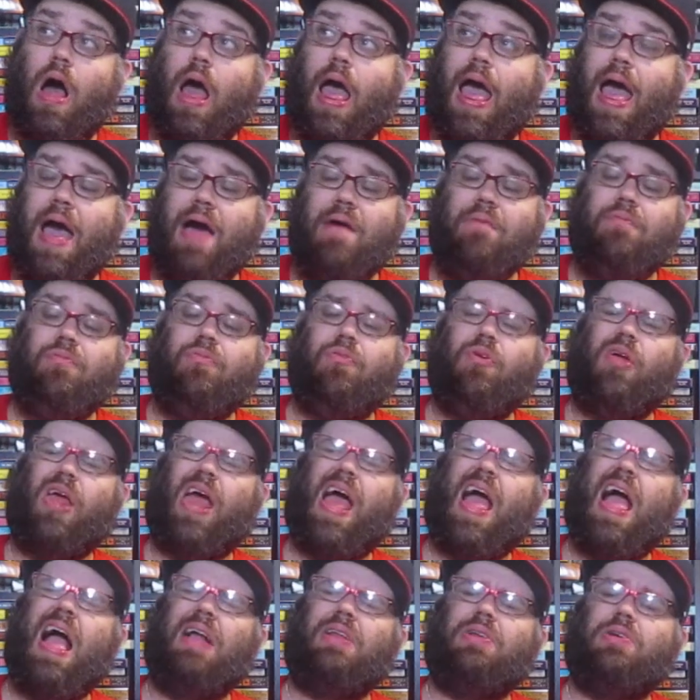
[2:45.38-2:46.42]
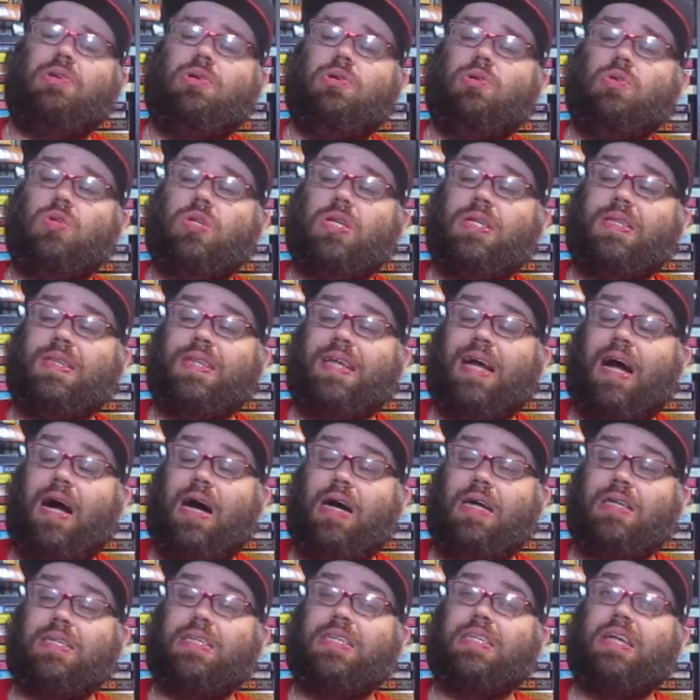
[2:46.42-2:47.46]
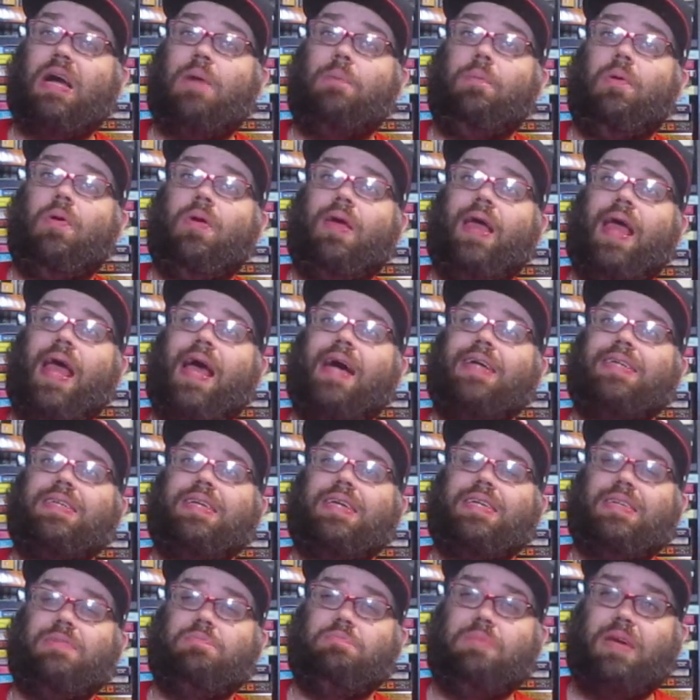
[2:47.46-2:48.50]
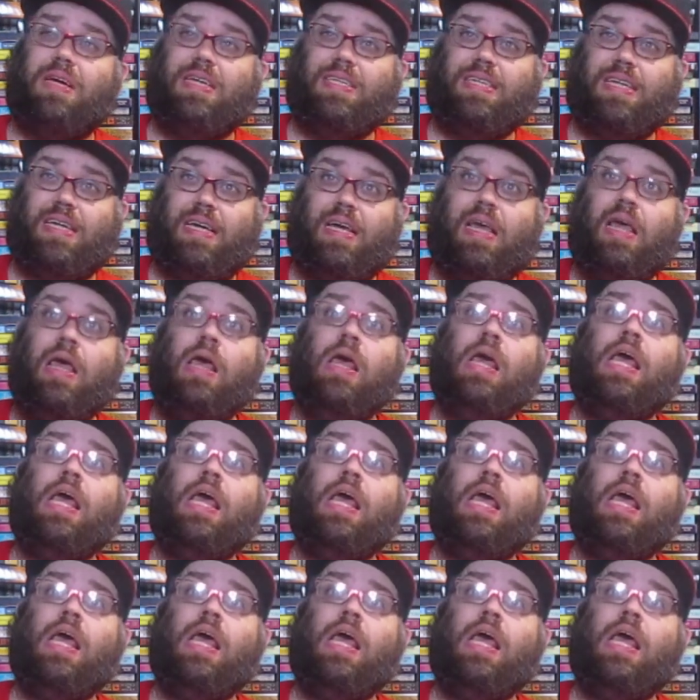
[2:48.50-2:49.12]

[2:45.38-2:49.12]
Every actor who's in the ensemble cast is amazing.